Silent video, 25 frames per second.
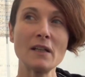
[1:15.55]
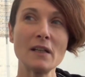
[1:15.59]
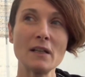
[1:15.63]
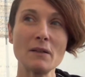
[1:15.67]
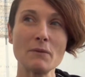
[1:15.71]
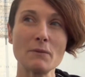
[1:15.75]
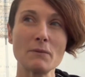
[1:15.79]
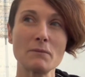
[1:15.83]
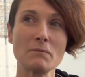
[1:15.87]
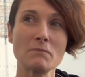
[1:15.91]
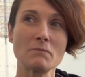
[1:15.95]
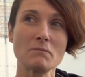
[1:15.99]

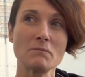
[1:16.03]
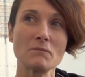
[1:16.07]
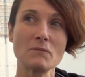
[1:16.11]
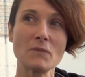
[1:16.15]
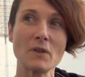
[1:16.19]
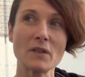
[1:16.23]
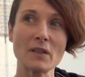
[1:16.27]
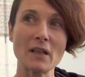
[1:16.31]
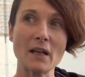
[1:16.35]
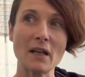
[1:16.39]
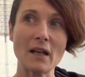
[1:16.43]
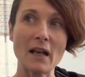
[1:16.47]
And
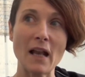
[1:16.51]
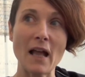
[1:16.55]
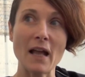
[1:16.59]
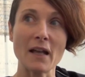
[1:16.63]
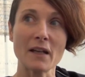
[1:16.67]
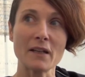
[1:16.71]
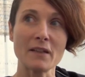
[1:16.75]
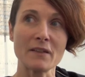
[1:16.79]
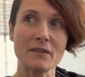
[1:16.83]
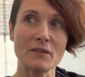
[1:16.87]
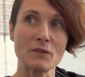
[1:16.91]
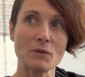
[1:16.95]
what I
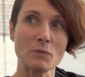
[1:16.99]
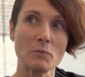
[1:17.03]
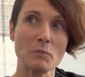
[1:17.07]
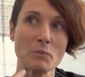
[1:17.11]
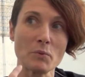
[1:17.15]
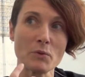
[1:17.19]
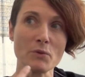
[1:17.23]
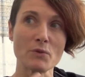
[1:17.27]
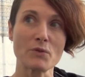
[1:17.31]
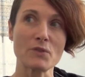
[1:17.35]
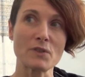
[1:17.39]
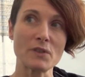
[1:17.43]
like is to
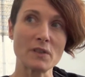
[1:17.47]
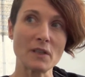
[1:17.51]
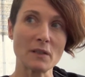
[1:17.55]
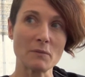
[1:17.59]
push